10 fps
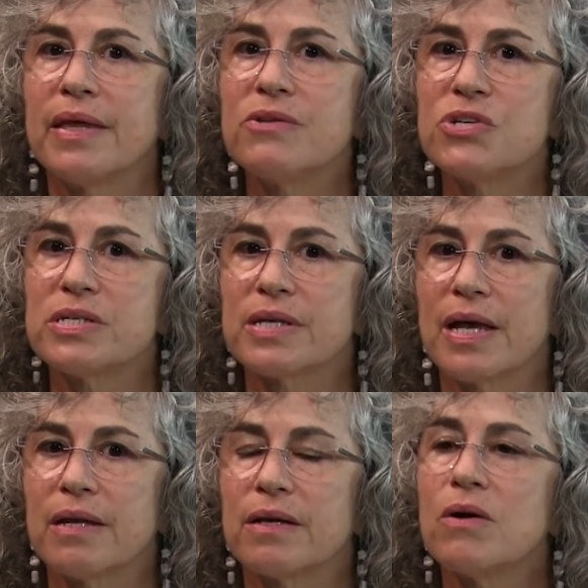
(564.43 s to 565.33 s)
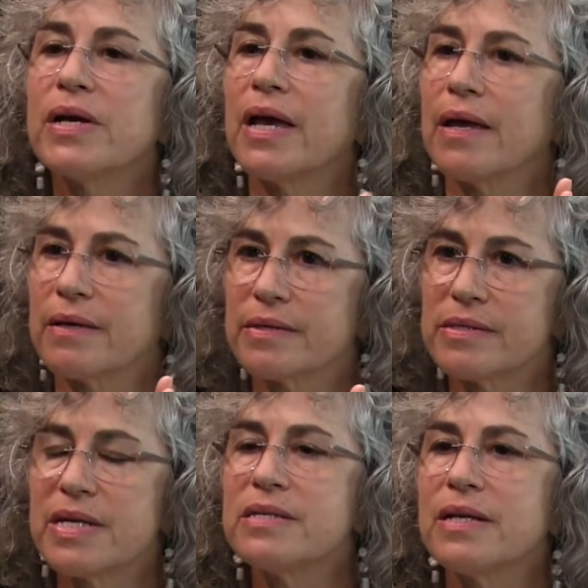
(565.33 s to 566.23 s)
Then she said, okay,
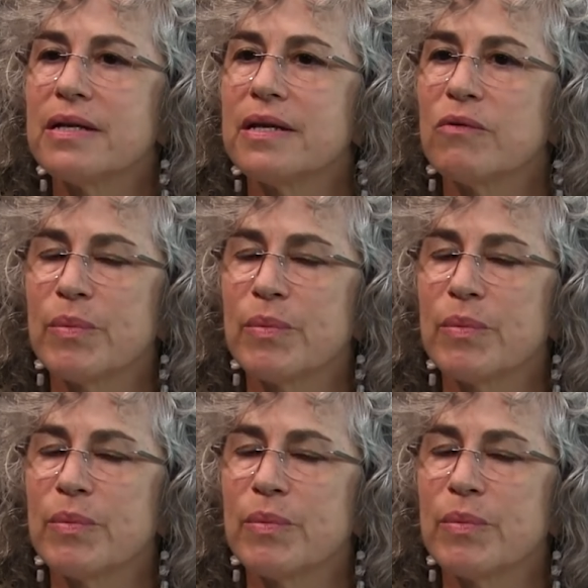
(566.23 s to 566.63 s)
stay standing,